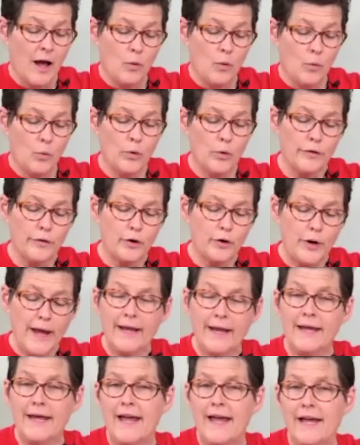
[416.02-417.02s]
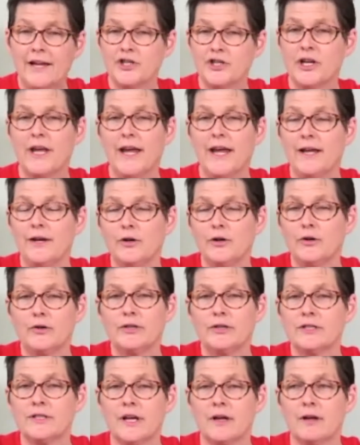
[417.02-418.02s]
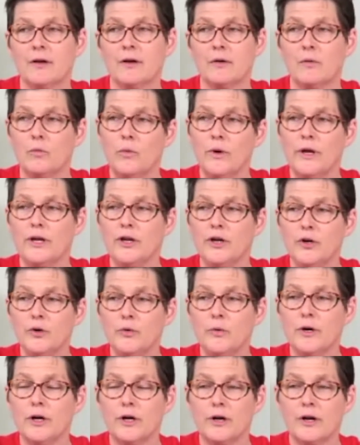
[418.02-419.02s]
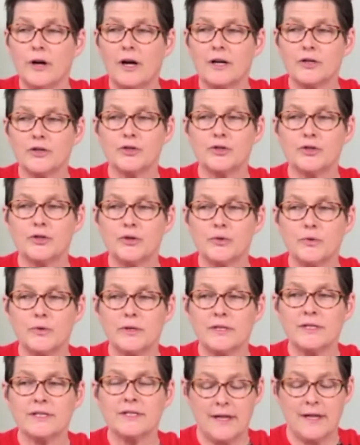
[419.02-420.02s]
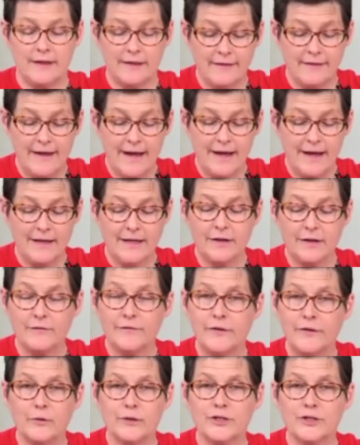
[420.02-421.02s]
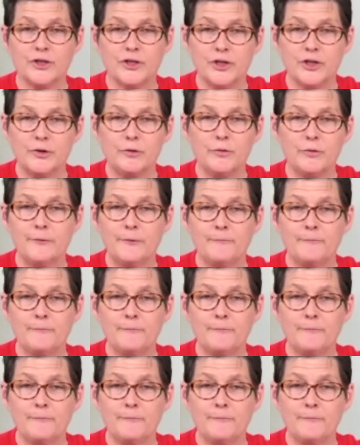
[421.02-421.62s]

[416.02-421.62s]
Were there any educators when you were a student that influenced you?